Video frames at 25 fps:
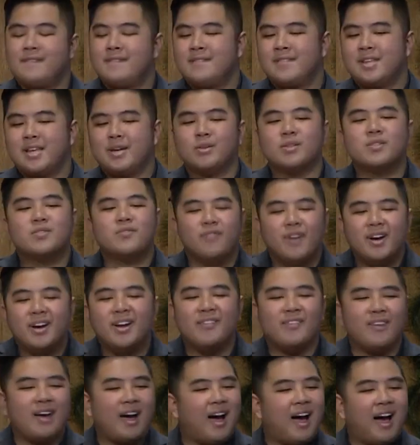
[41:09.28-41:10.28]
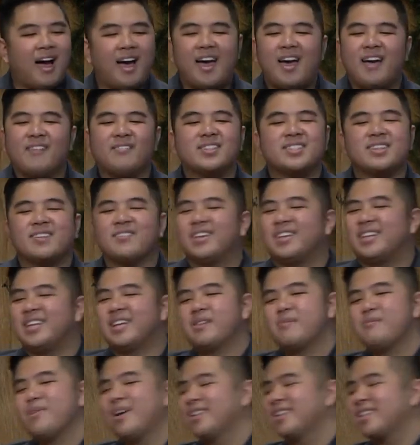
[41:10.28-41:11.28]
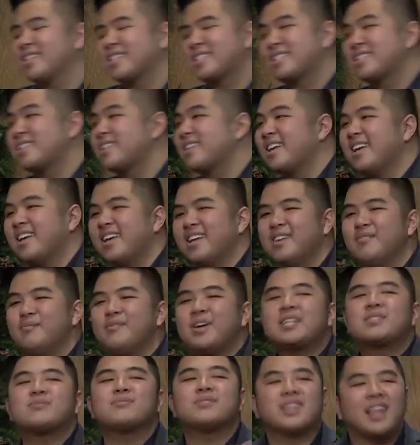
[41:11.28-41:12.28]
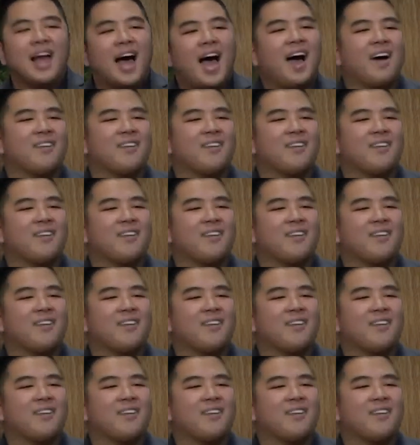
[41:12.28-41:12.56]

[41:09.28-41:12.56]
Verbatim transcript: It was funny. Every time I think about this, it makes me laugh